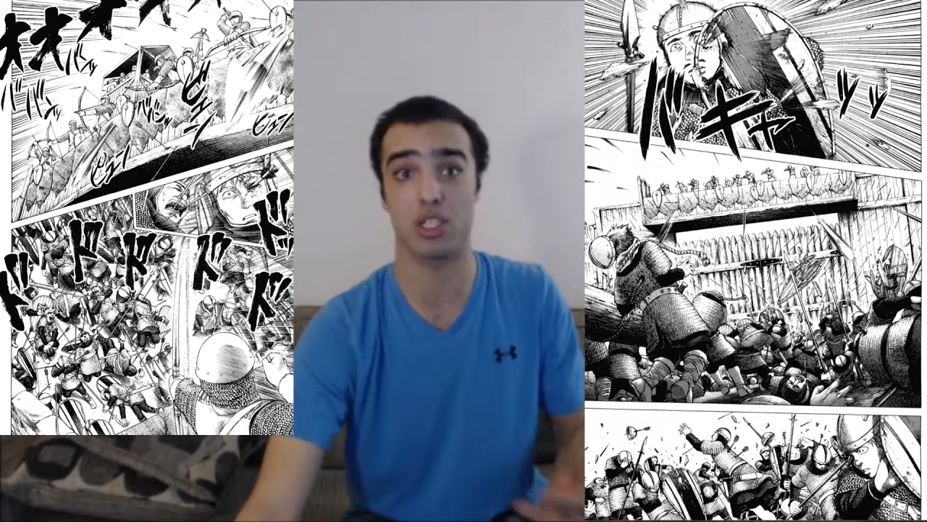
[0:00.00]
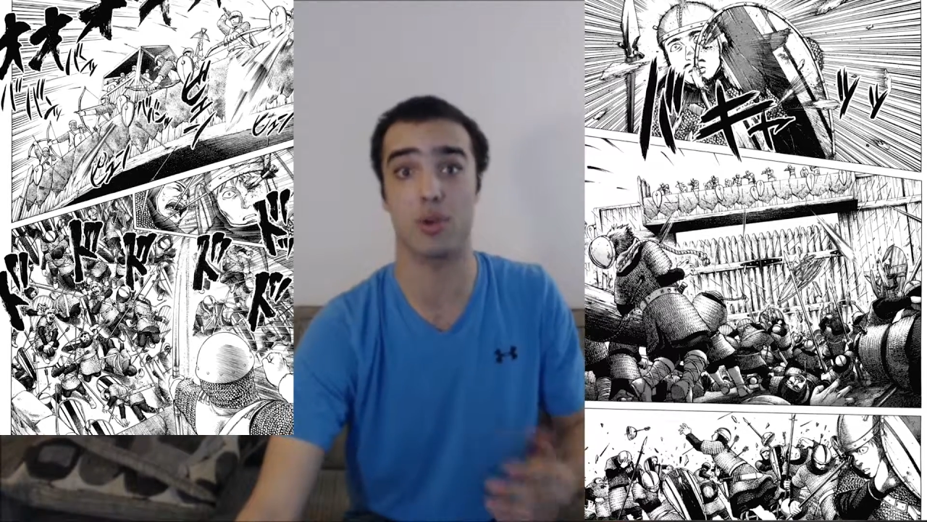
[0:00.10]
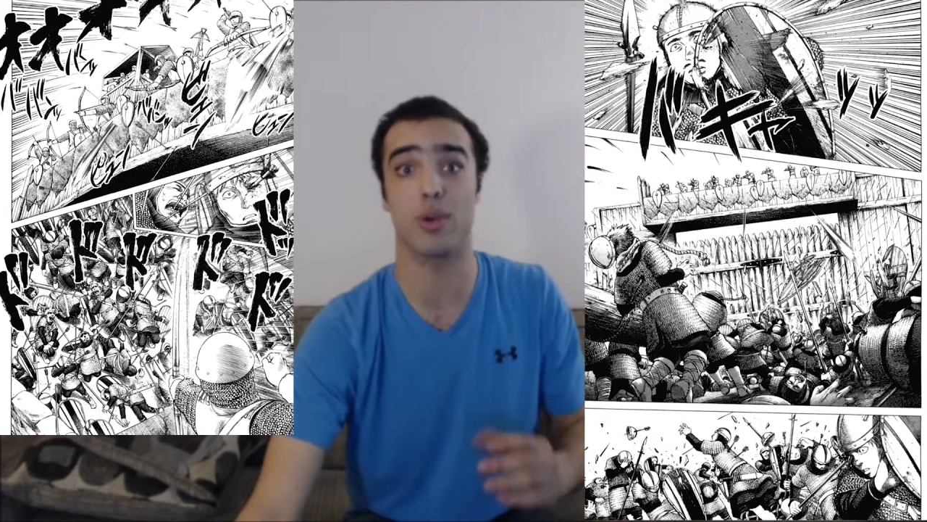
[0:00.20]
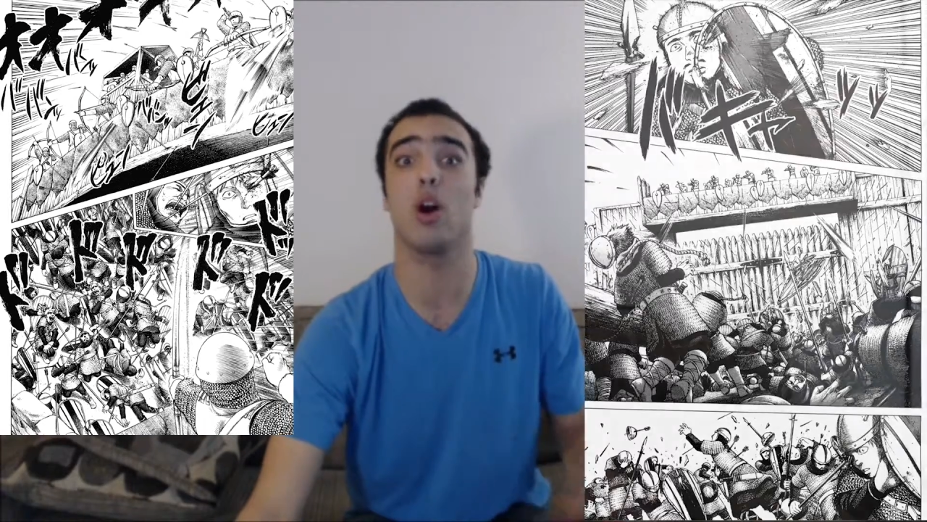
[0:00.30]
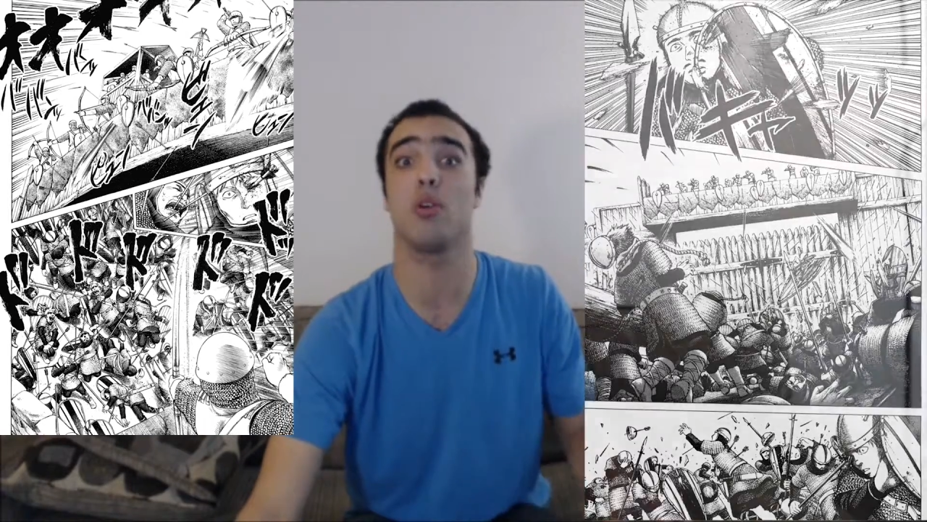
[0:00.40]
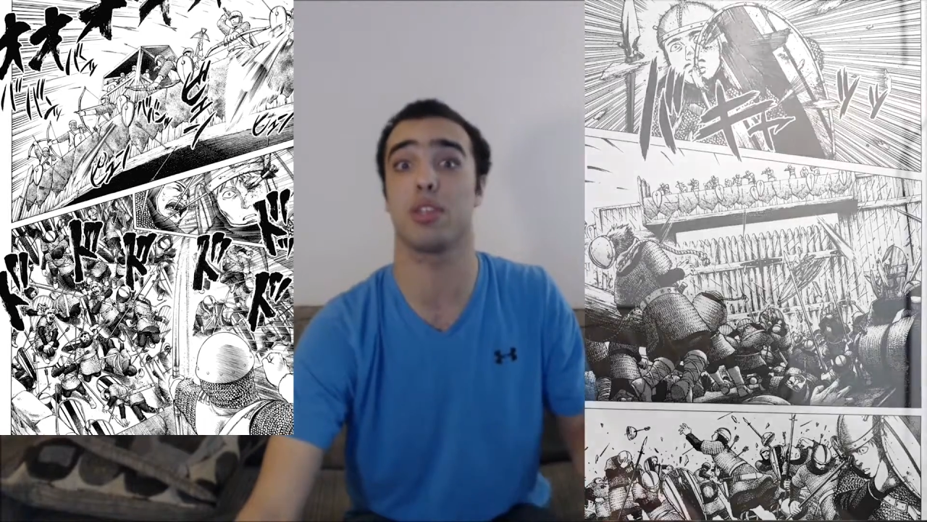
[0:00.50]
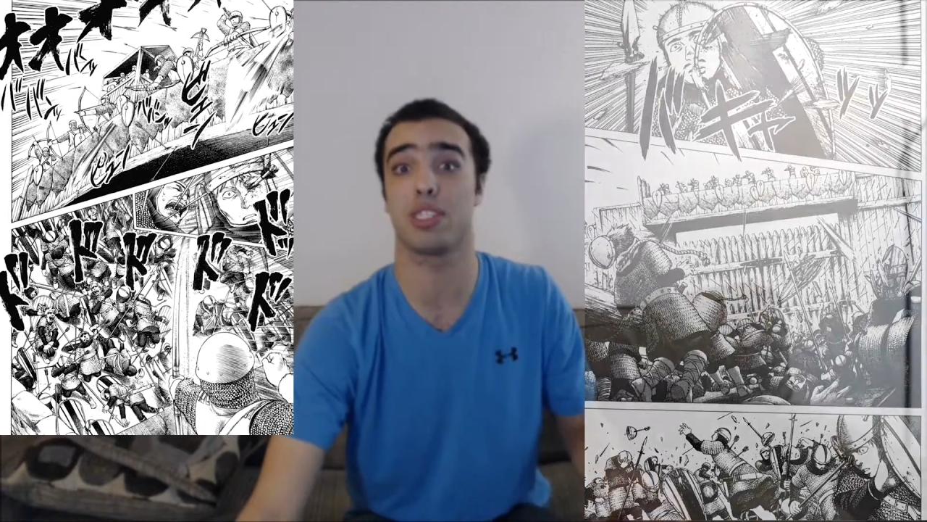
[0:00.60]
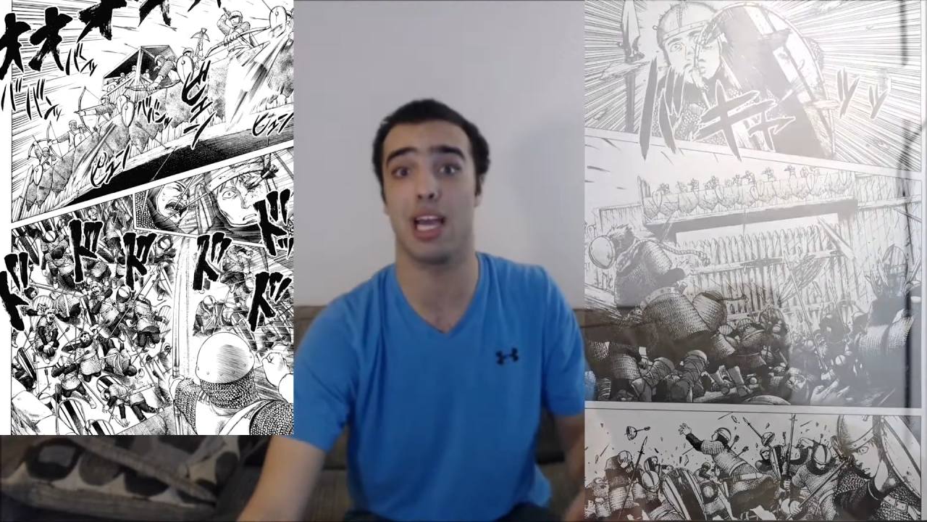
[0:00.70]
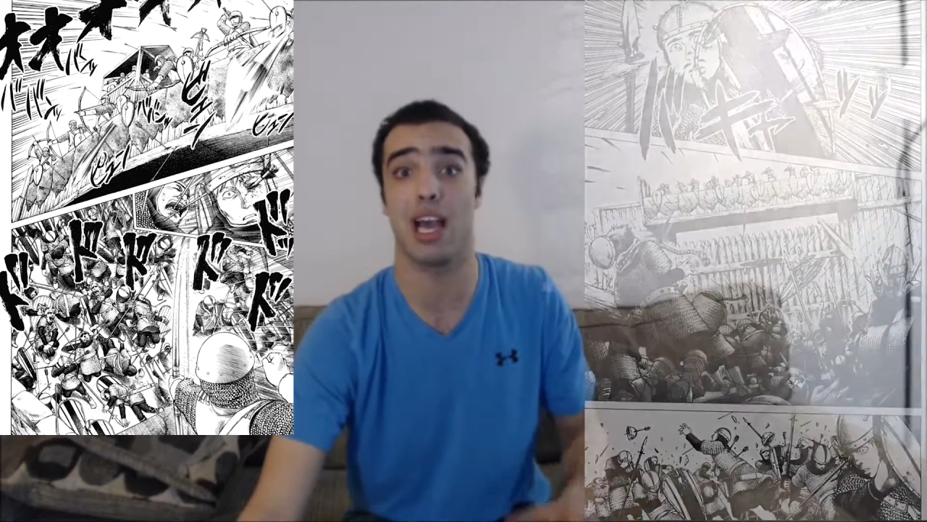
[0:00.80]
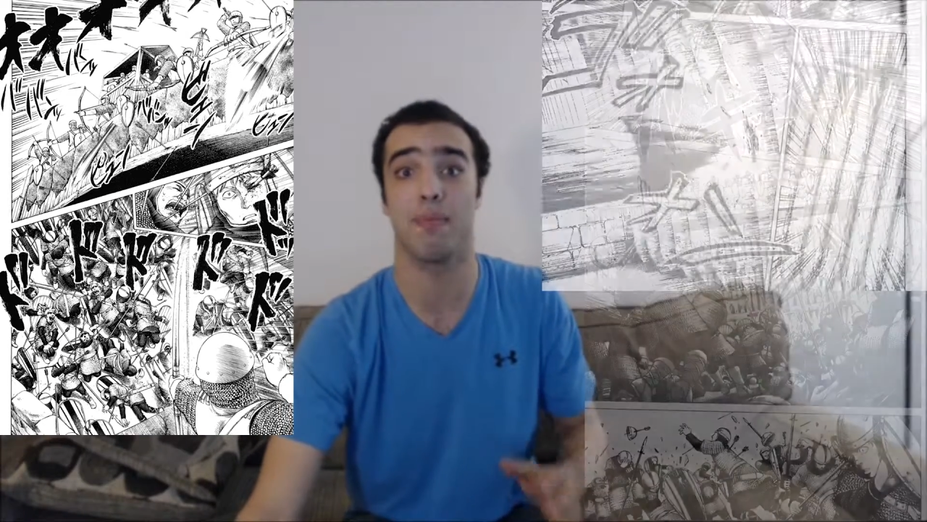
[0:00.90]
do it all the
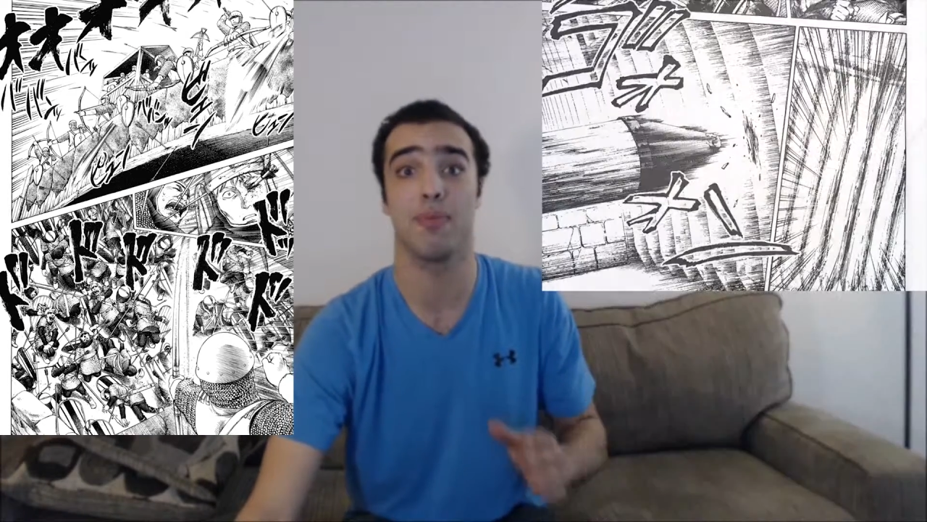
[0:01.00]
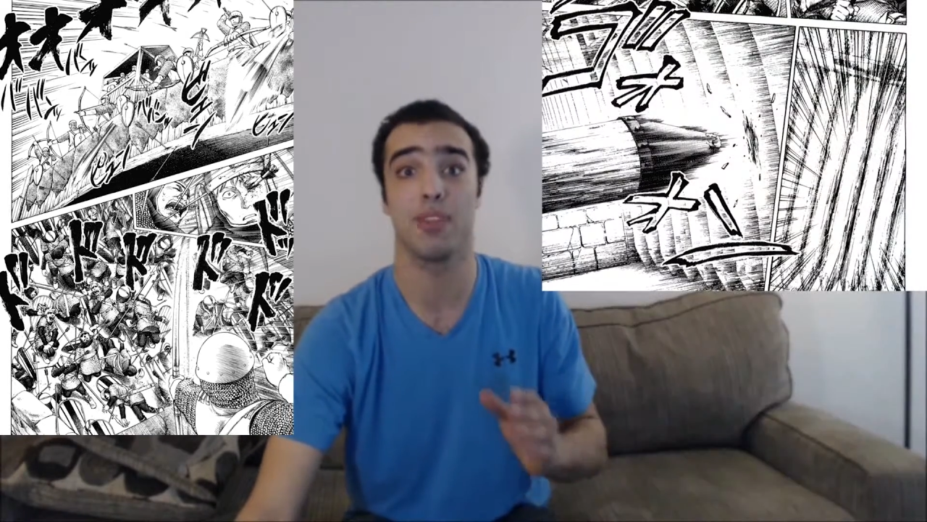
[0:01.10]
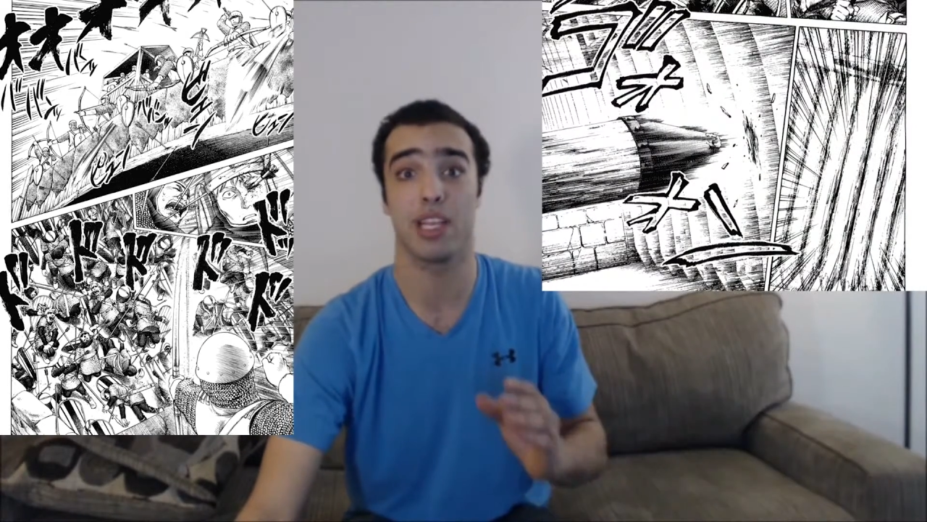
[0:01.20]
time,